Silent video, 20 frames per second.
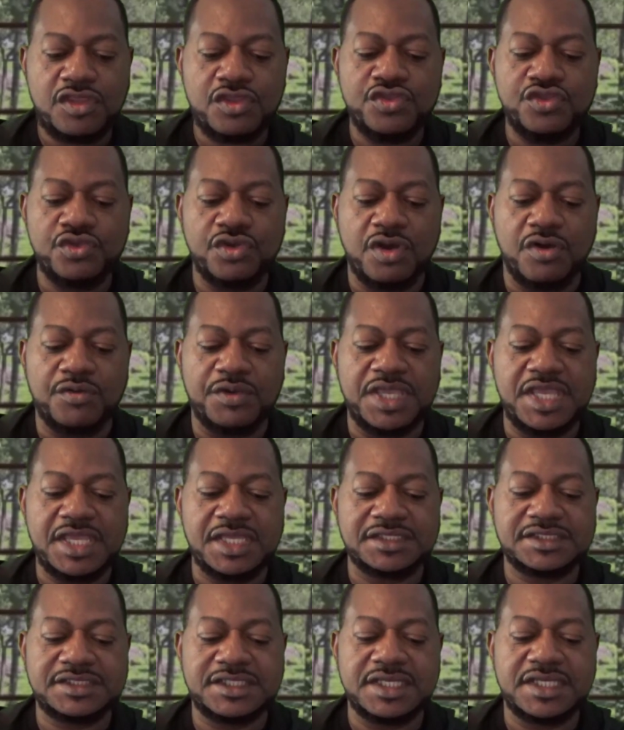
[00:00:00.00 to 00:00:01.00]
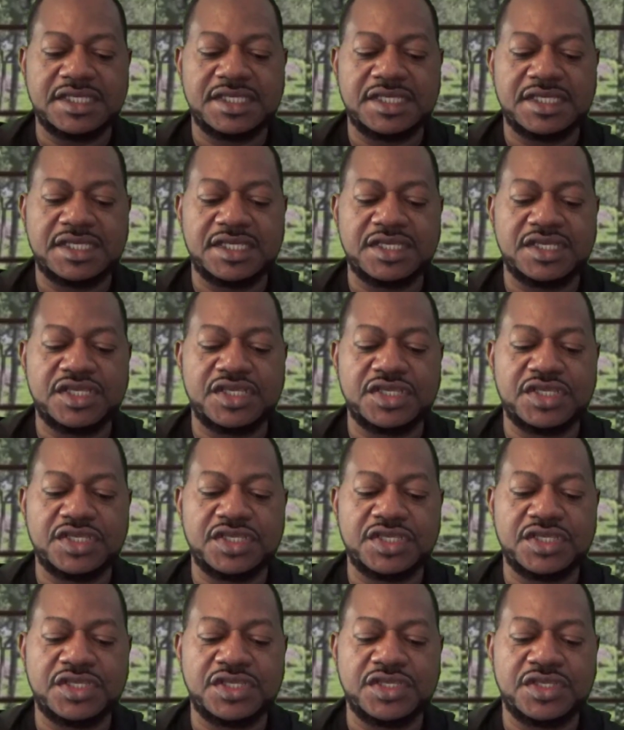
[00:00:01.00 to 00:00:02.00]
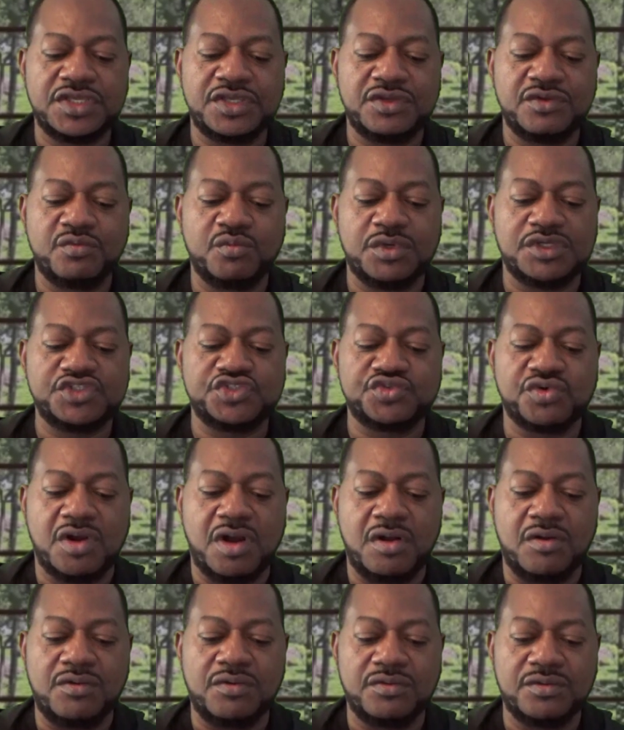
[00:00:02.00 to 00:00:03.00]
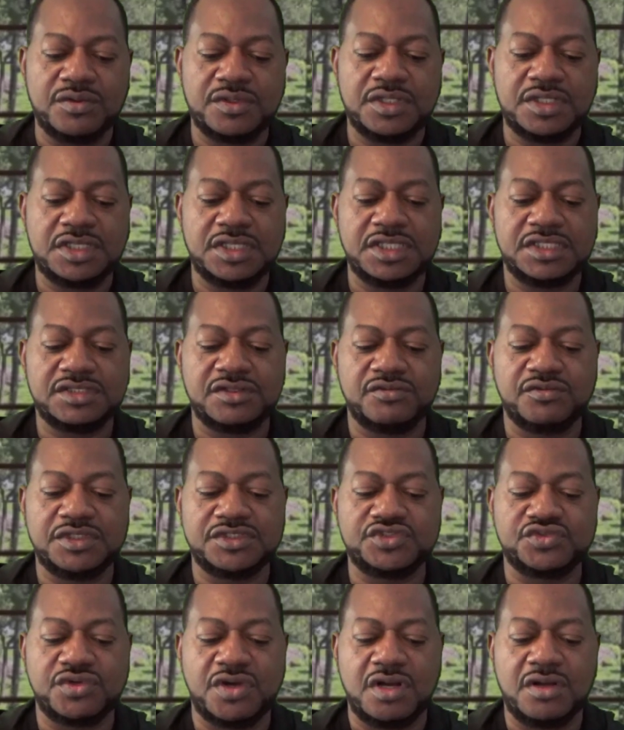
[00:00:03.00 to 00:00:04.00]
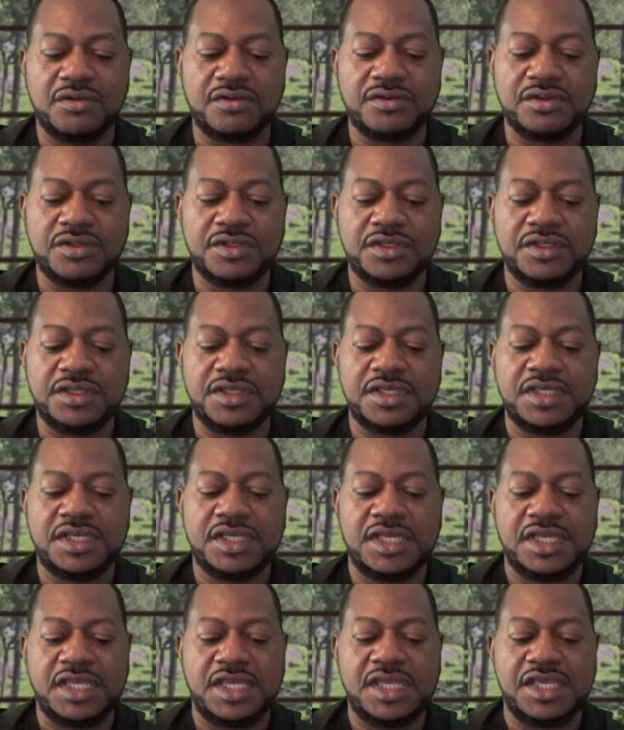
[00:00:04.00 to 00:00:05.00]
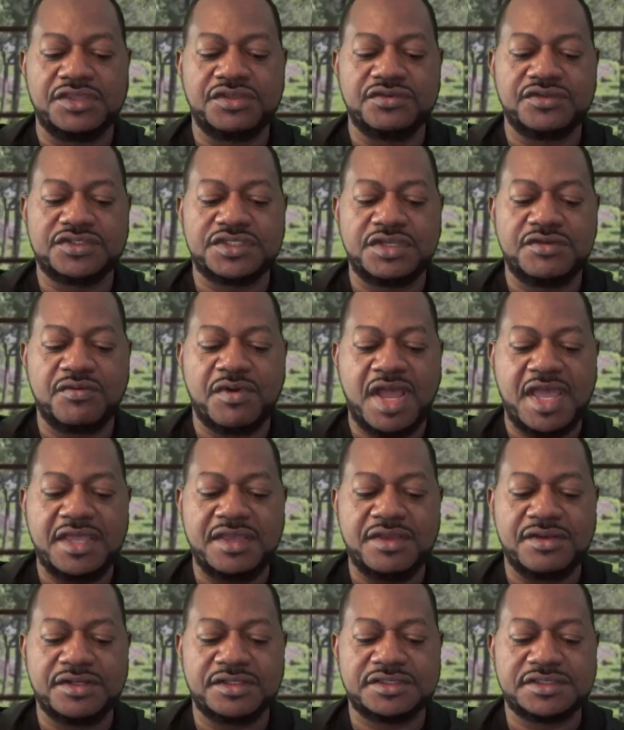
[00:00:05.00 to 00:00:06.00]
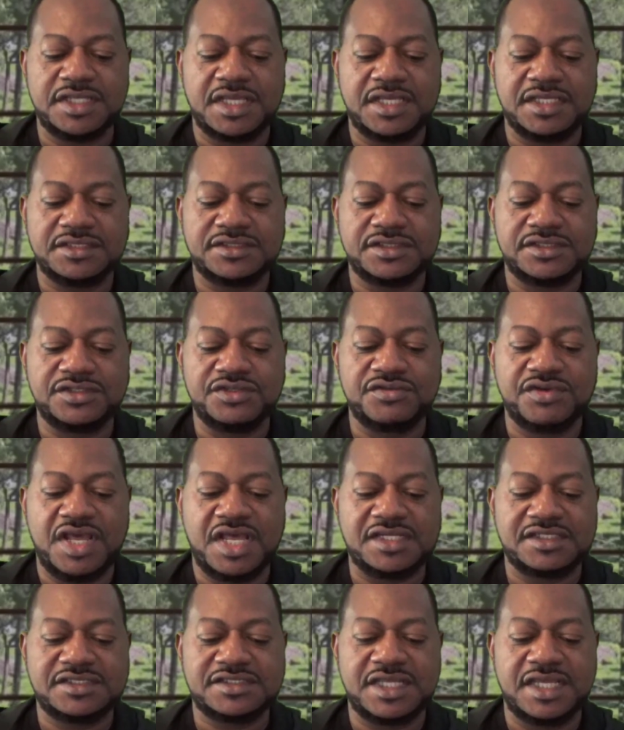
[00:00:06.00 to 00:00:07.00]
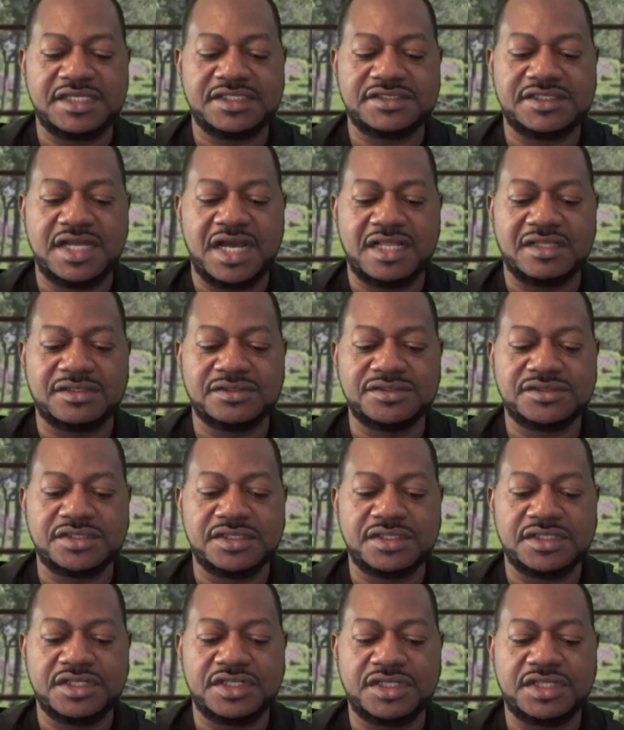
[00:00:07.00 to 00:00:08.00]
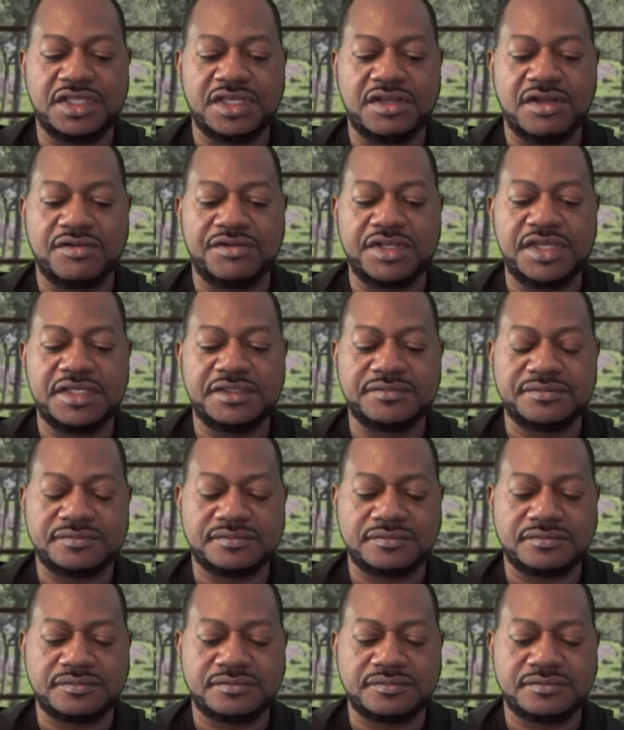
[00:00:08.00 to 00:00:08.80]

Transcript: You're gonna hit withdraw. Click the withdraw, and you see right here it says United States dollars. Click on it.